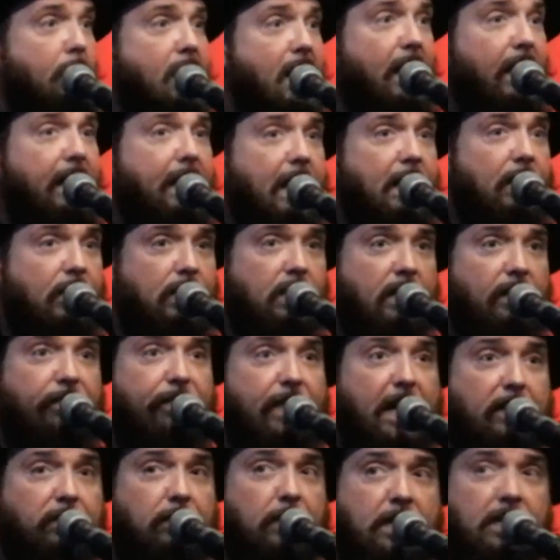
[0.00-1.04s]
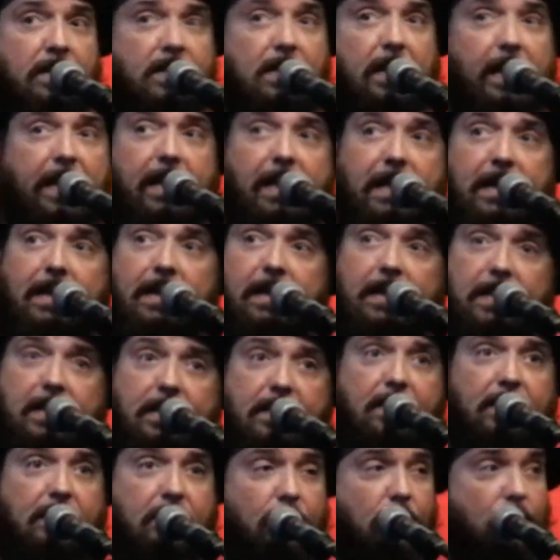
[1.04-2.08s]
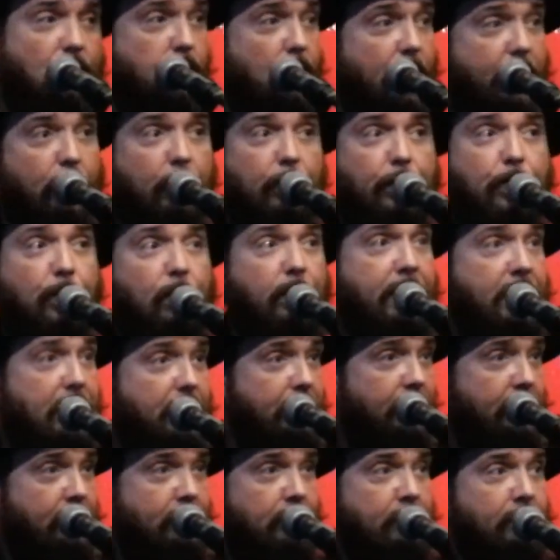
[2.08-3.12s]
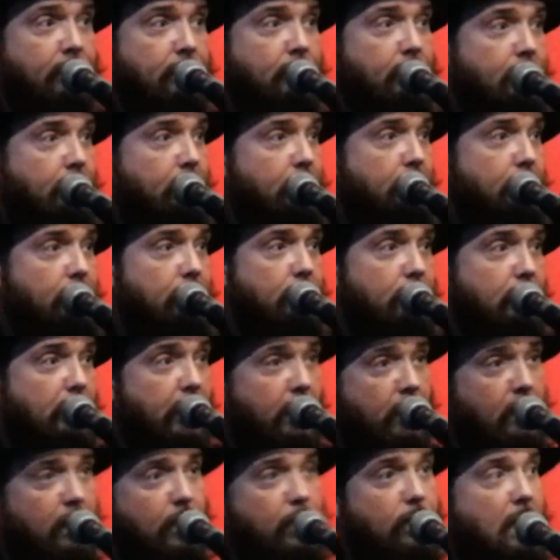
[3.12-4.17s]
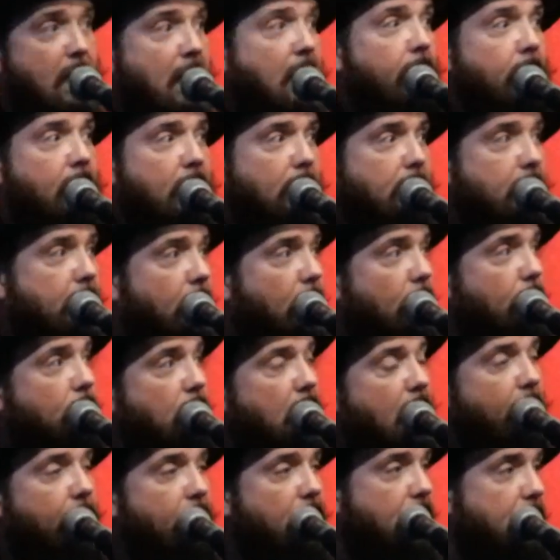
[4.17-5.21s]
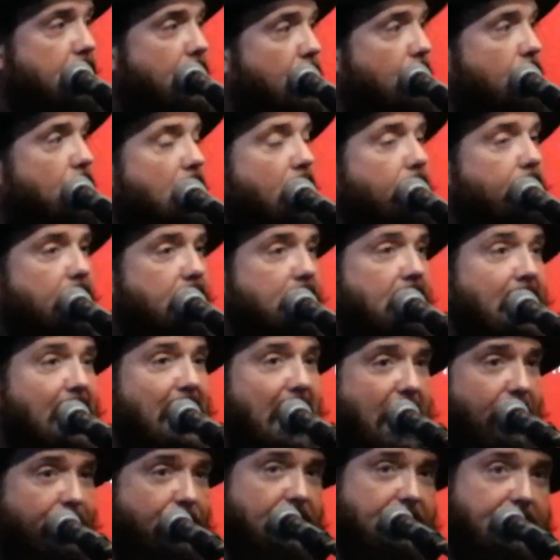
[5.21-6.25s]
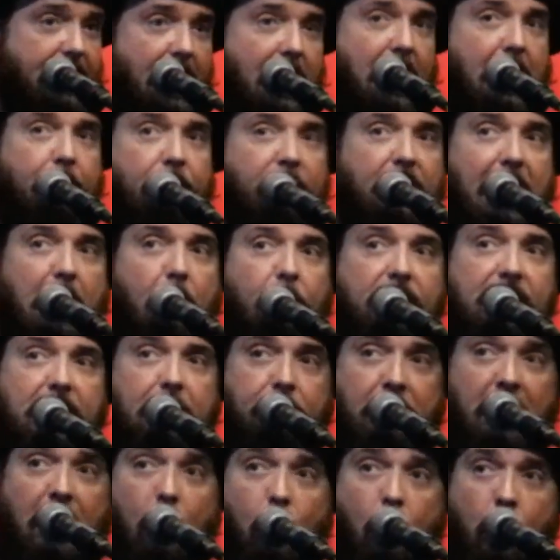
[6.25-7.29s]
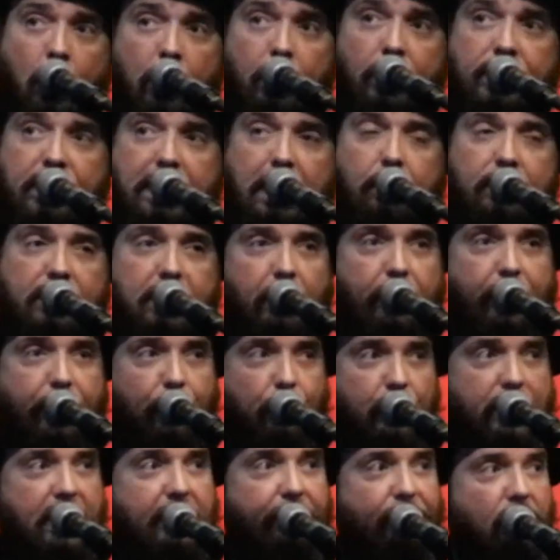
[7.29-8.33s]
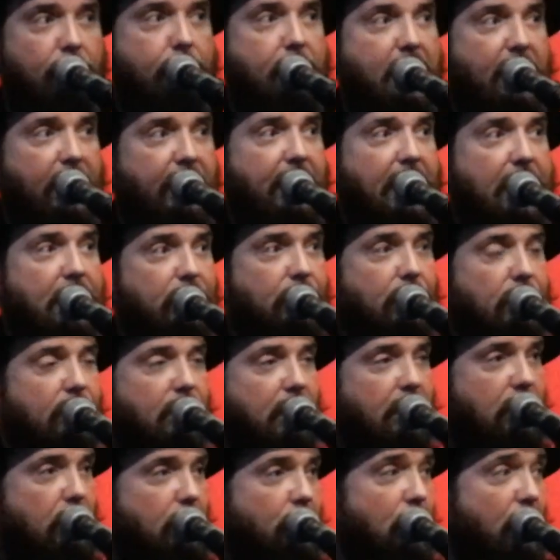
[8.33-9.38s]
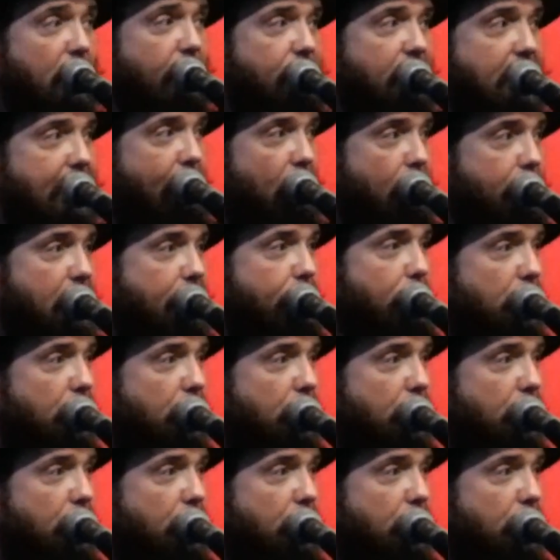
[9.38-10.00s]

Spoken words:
medication at veterans like it is trick or treat. Here, try this, here, try this, here, try this. At the time that I was at my worst, I was on 3 different medications that should have never been